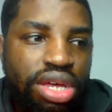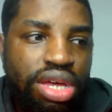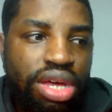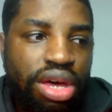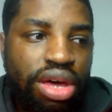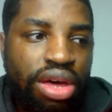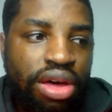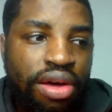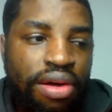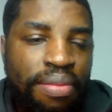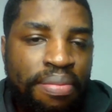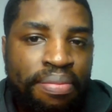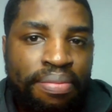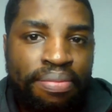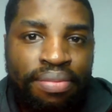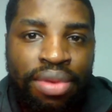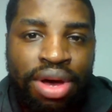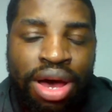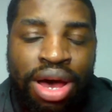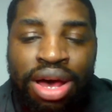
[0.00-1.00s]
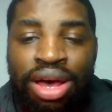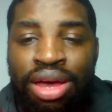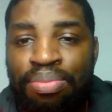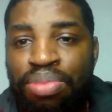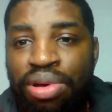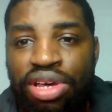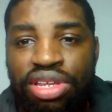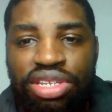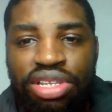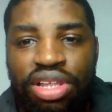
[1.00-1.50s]
I
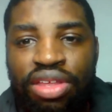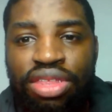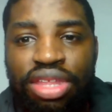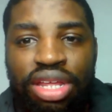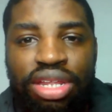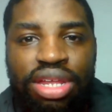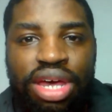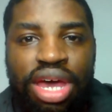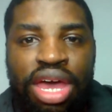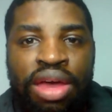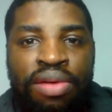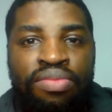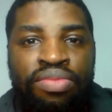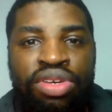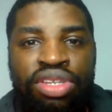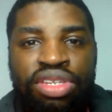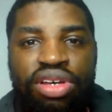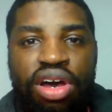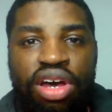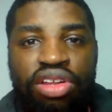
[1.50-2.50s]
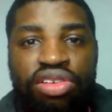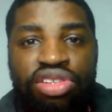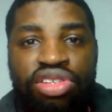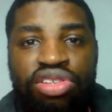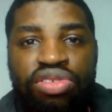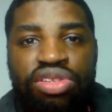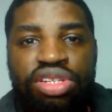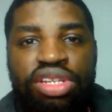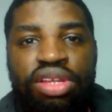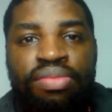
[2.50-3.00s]
personally think that Emery's kind of
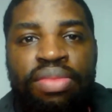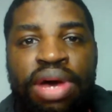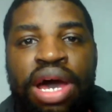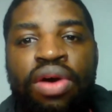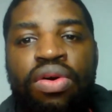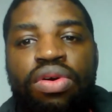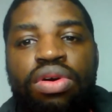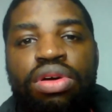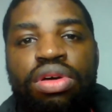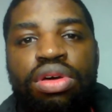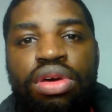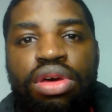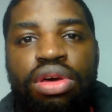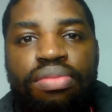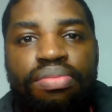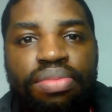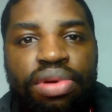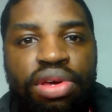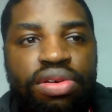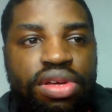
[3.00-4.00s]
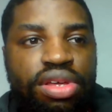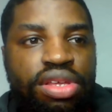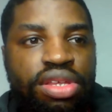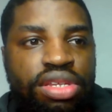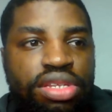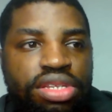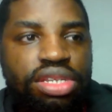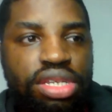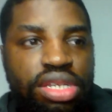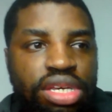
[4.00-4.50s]
sussed him out
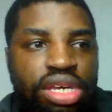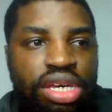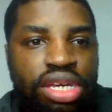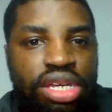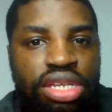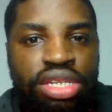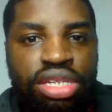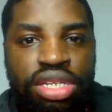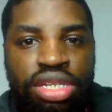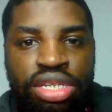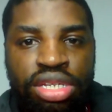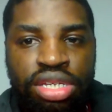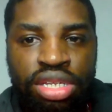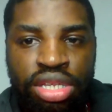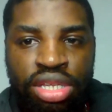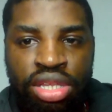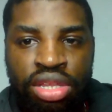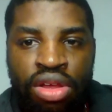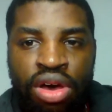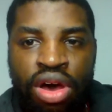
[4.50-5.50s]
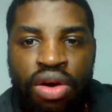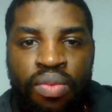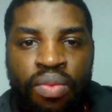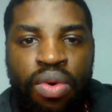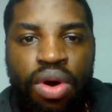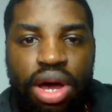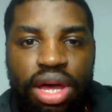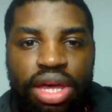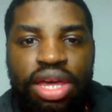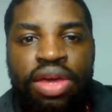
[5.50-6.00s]
because he's not
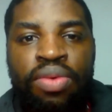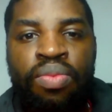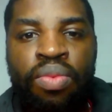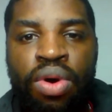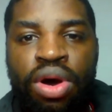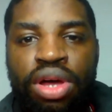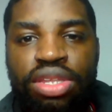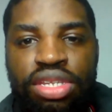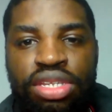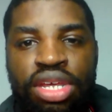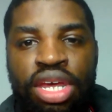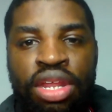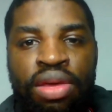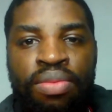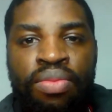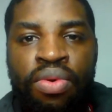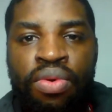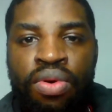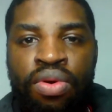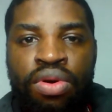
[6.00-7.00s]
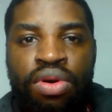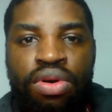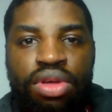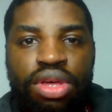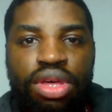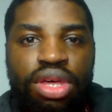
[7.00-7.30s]
what he wants anymore.